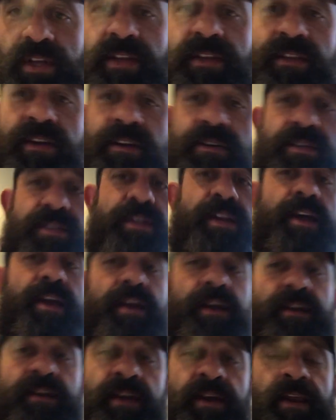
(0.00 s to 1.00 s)
sitting there
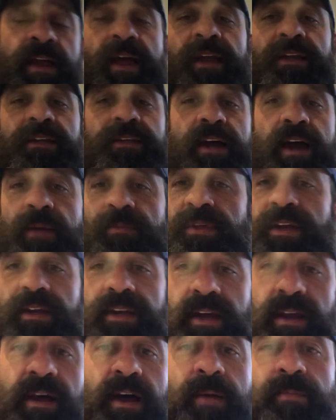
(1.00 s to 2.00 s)
staying. And anytime they
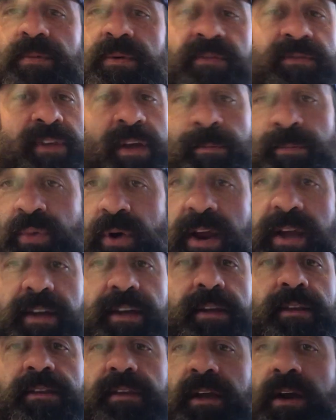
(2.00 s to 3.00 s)
get up, if they break
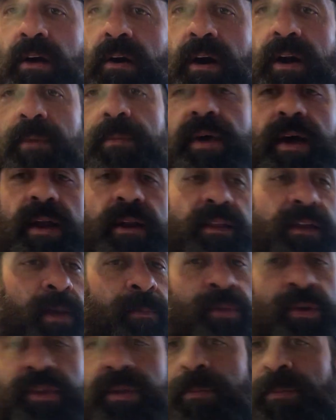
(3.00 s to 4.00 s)
it, they automatically I
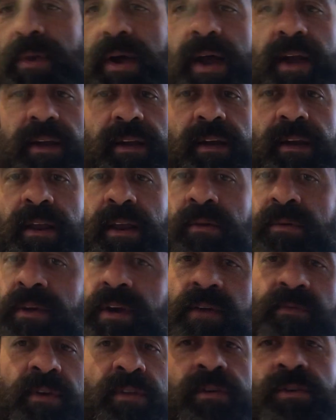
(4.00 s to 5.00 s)
put them back in. I don't
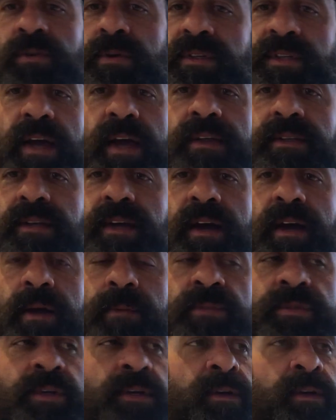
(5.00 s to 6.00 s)
care if I have to do it 10
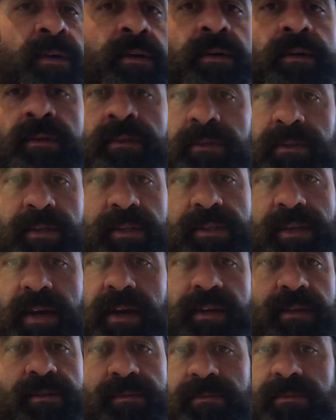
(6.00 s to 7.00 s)
times. These
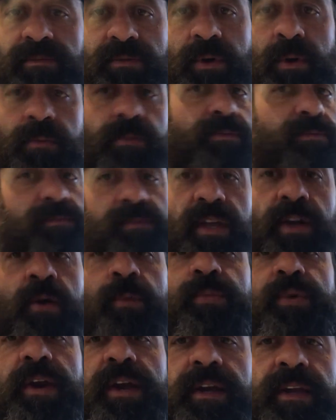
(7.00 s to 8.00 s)
guys don't
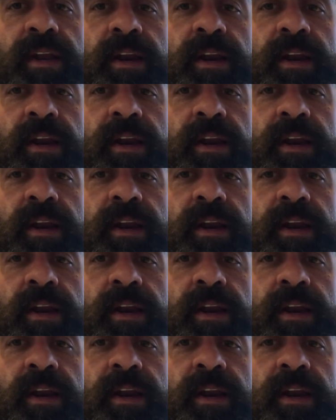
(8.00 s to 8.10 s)
break